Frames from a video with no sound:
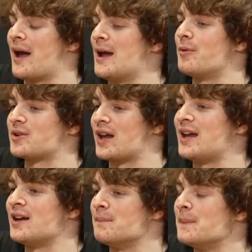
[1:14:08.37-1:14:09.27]
I'm able to
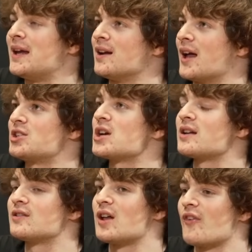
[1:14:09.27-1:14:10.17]
eat meat like
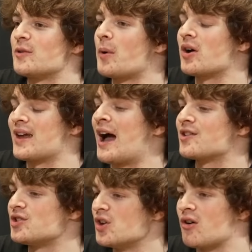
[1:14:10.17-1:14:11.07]
chicken and stuff is because it
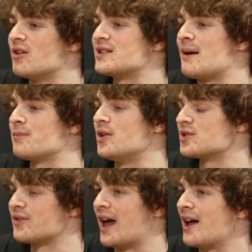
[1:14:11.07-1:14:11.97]
has no
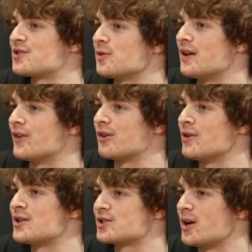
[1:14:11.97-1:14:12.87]
resemblance of an actual living
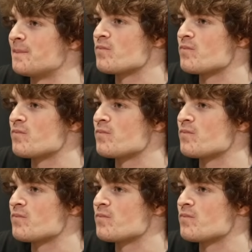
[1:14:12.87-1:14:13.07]
creature.